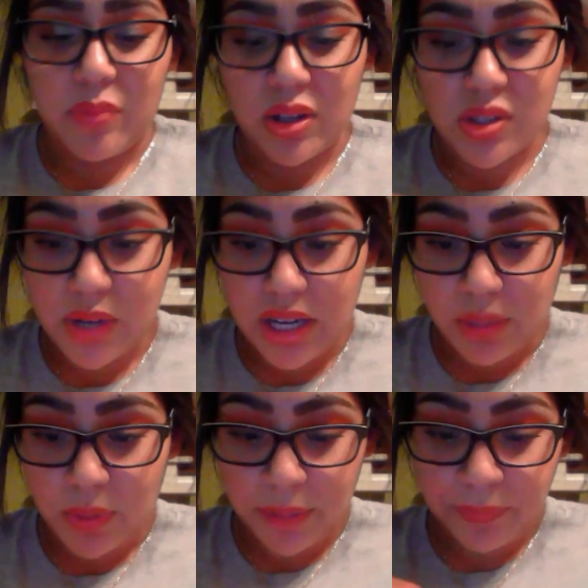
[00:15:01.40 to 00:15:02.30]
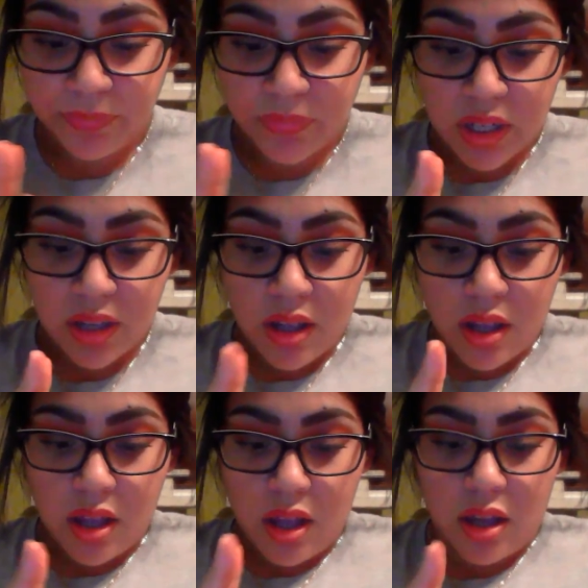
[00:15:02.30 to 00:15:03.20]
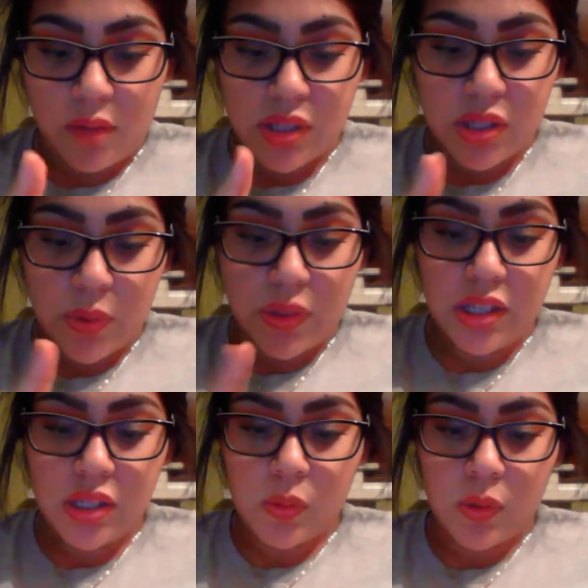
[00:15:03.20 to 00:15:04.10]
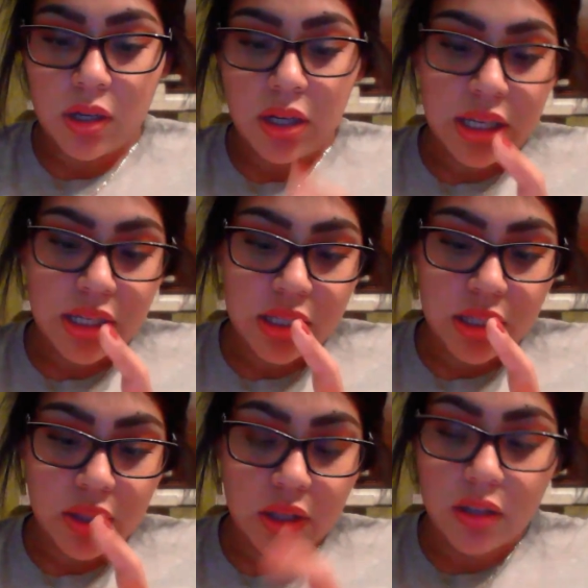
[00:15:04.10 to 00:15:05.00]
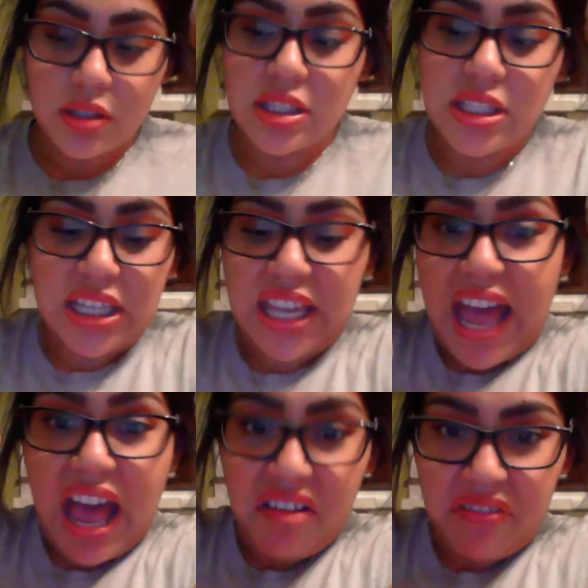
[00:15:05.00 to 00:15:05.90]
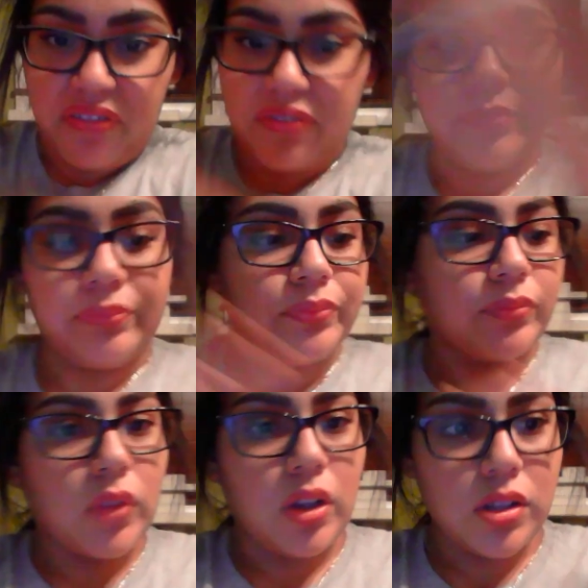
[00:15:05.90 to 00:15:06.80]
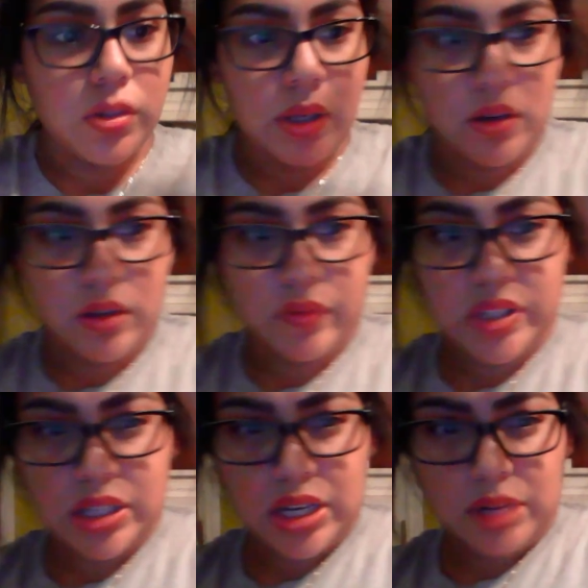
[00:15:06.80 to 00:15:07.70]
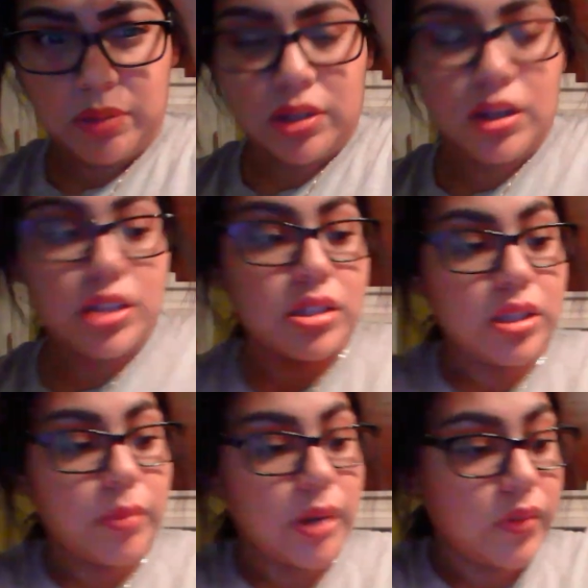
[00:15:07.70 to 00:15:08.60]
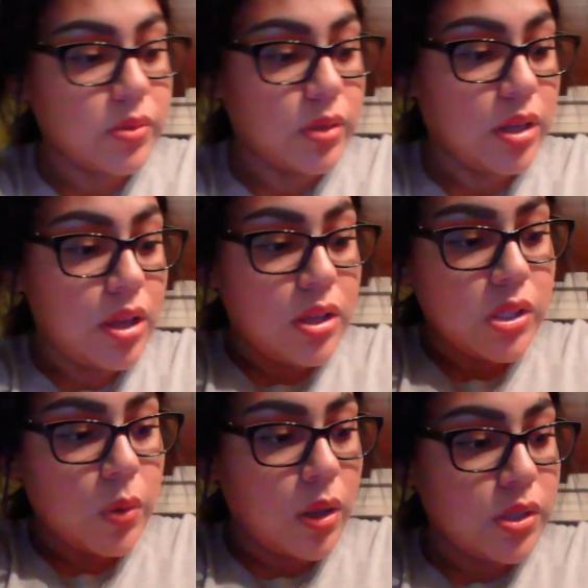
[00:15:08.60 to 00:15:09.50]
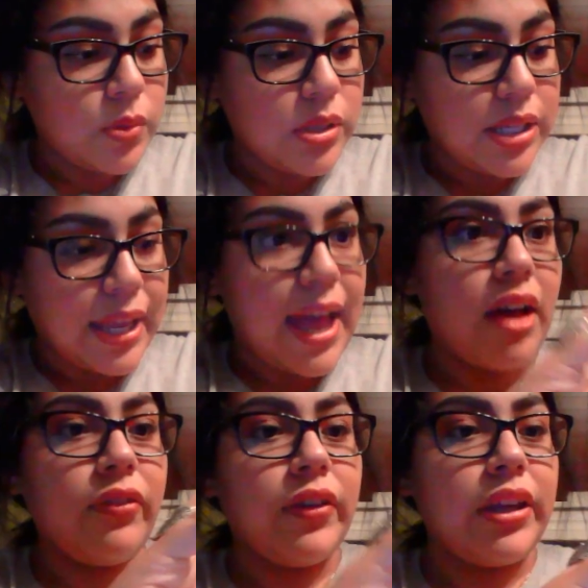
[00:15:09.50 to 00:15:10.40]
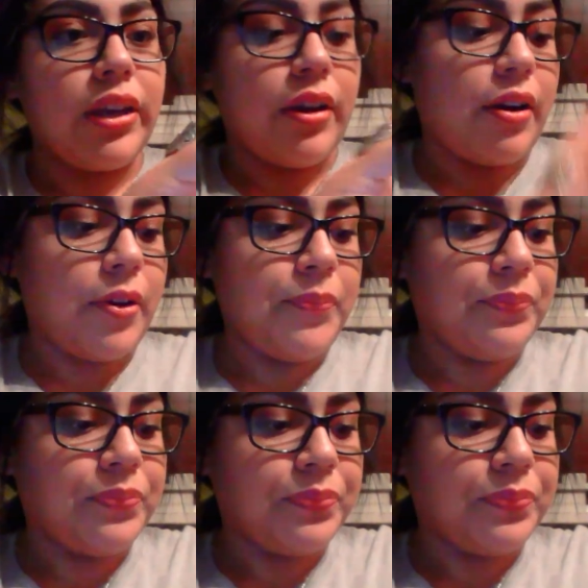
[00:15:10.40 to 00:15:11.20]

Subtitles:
I'll do it anyway. So this one is in the Degaff. I'll do it on this side. Maybe you guys can see it better this one. So I'll do Degaff here.